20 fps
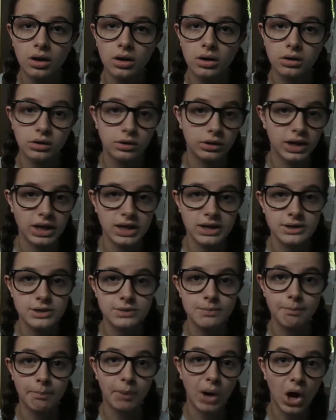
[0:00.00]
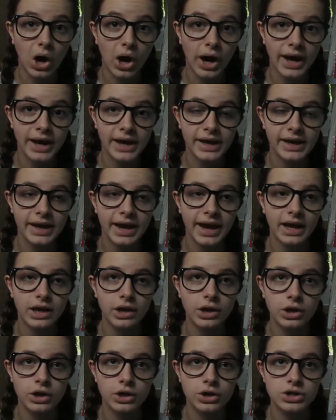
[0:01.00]
looking to buy a
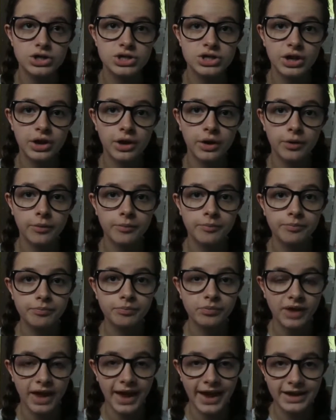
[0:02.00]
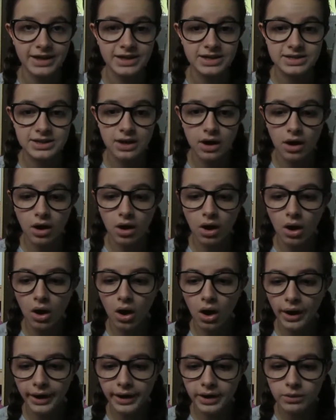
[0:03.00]
good editor,
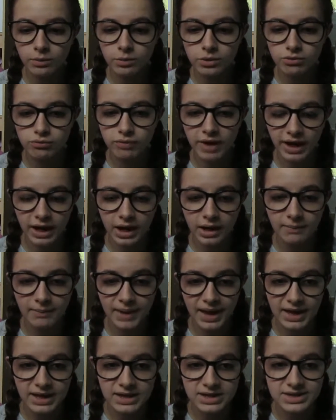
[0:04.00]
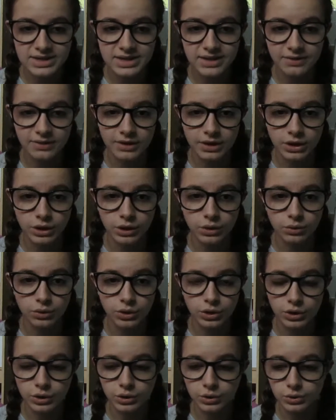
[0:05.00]
I would recommend that you
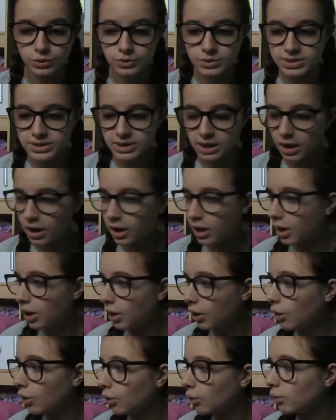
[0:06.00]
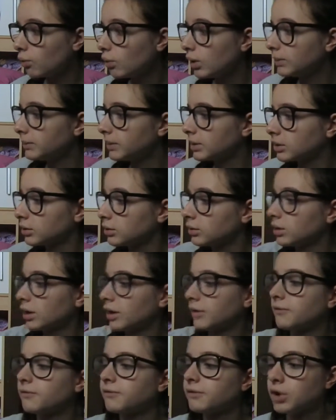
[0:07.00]
use, oh my god,
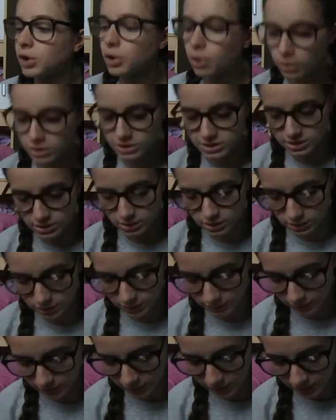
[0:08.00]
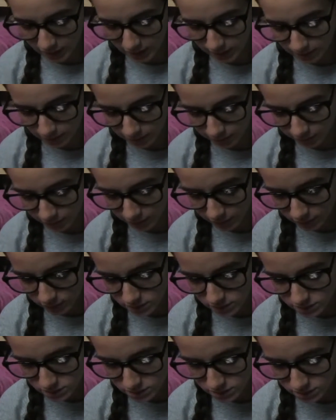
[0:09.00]
I've forgotten the name of
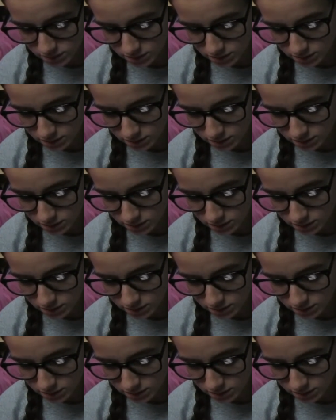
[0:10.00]
it.